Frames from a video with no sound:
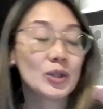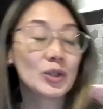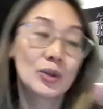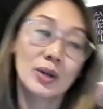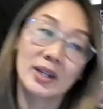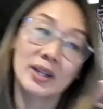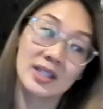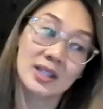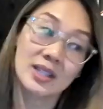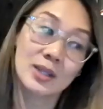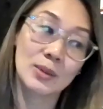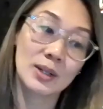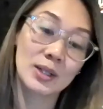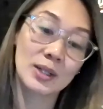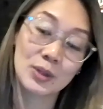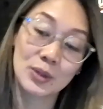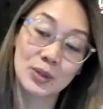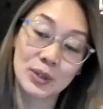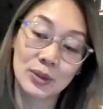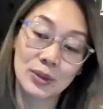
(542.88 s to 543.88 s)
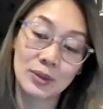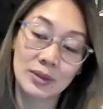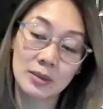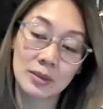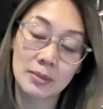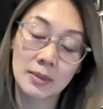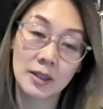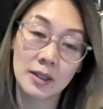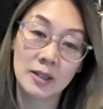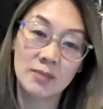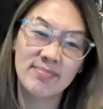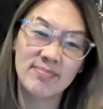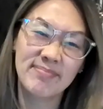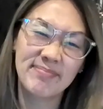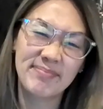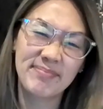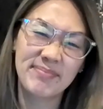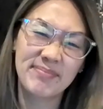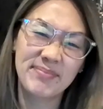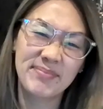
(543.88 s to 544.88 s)
or do I just want to do it all tomorrow?
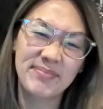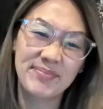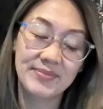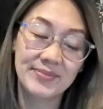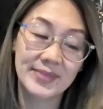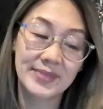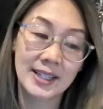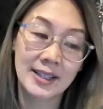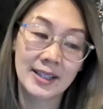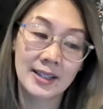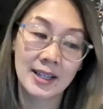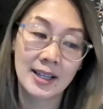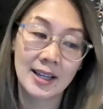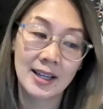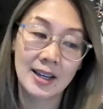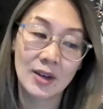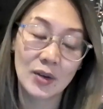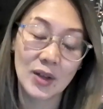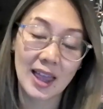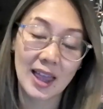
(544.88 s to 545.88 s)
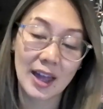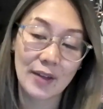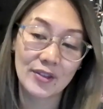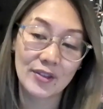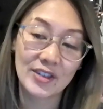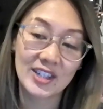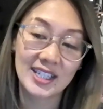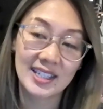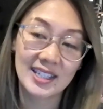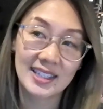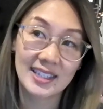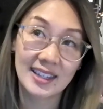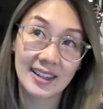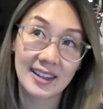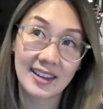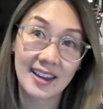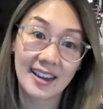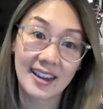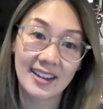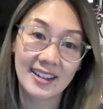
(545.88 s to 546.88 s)
Hmm. I have to
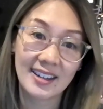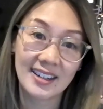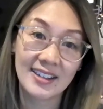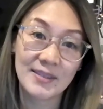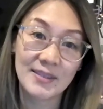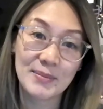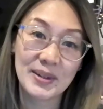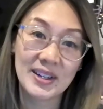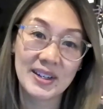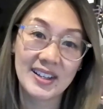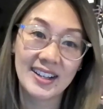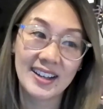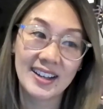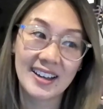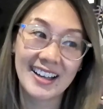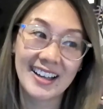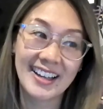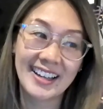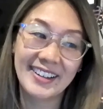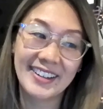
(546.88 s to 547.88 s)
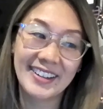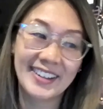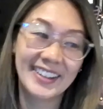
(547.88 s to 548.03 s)
see, hey? But uh,